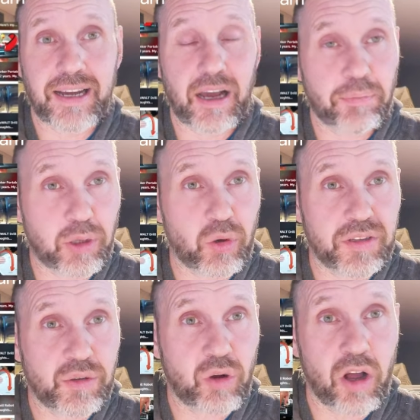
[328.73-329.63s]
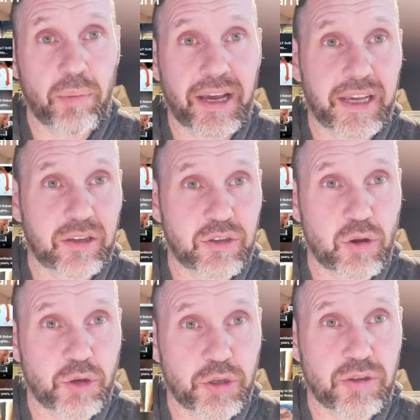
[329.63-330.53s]
I upload it to all my
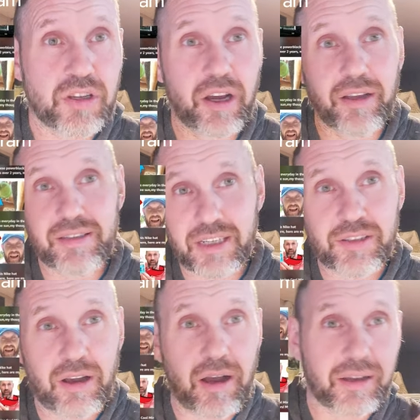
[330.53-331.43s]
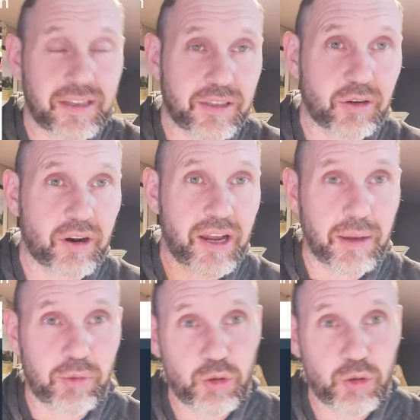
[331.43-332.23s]
socials on TikTok, Instagram,